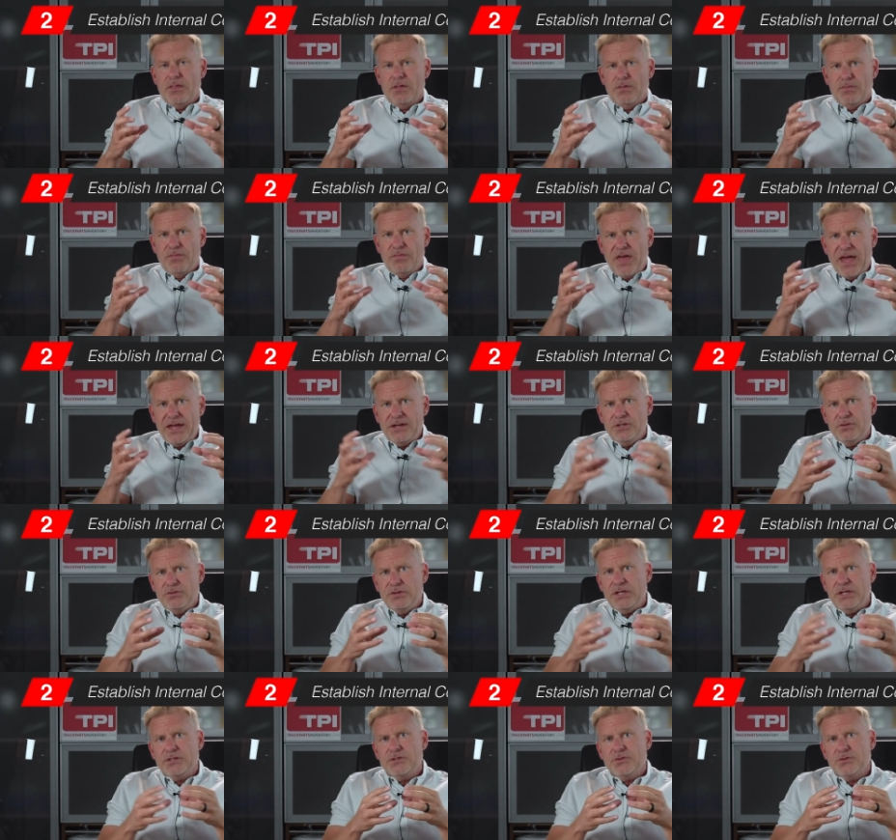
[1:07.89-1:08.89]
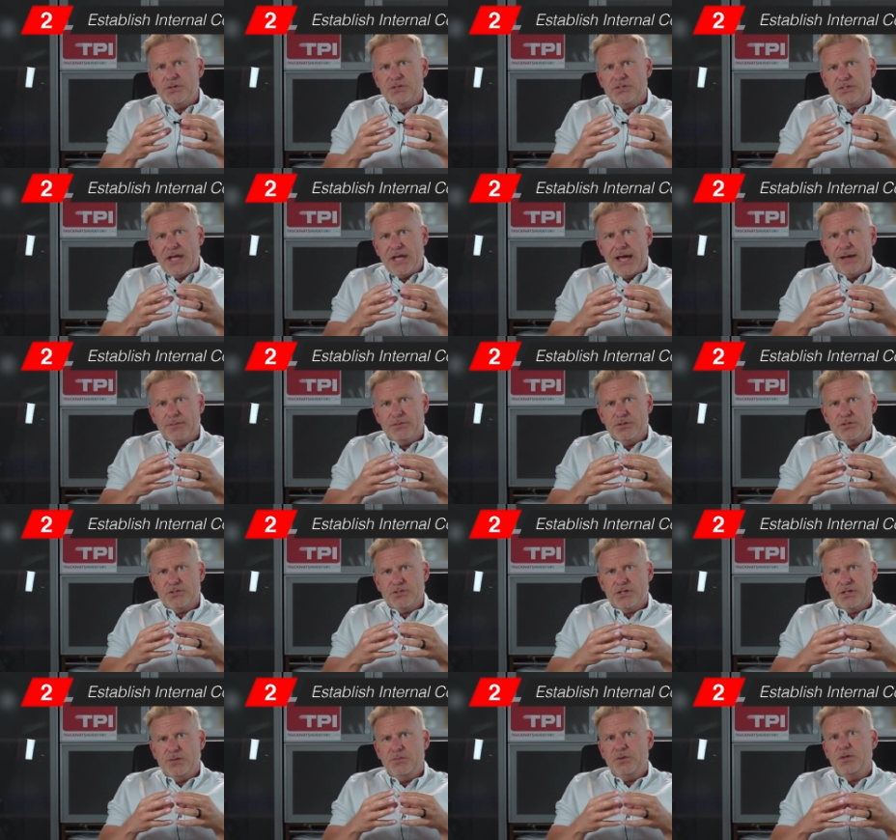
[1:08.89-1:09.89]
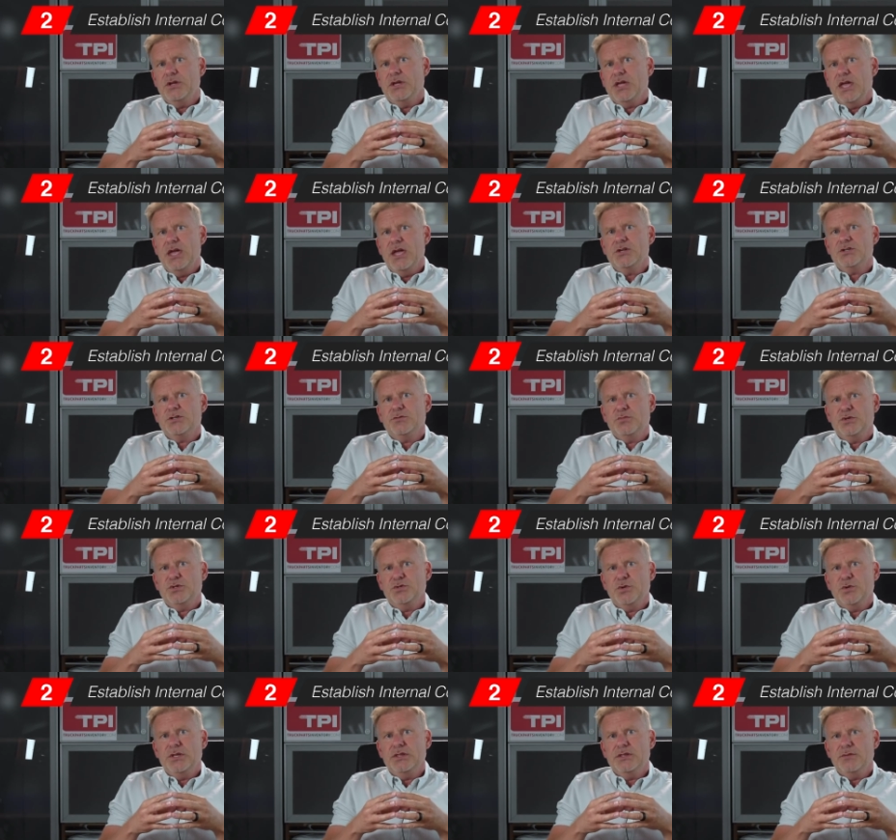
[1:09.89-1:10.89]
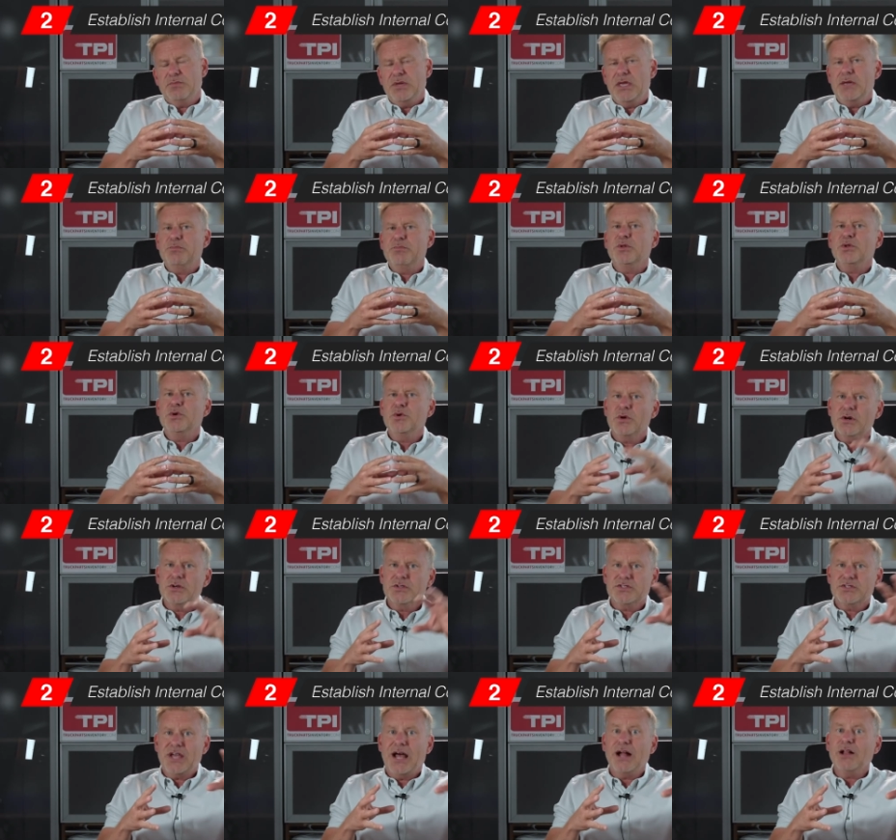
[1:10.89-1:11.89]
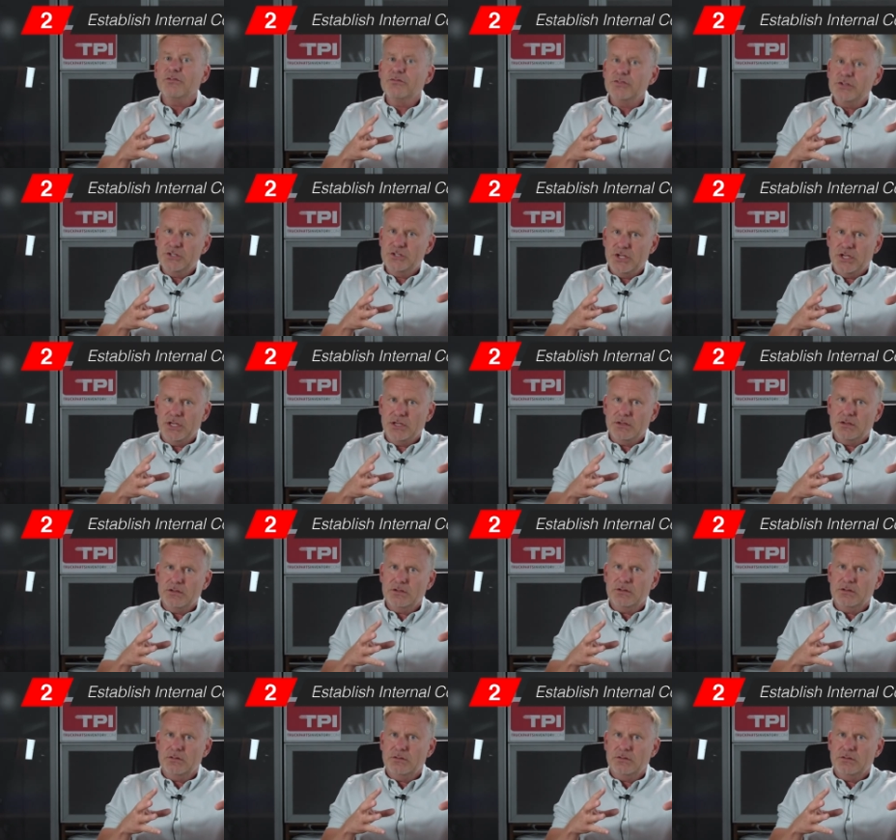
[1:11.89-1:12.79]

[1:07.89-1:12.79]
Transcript: Then you need to establish communication between the people who are salvaging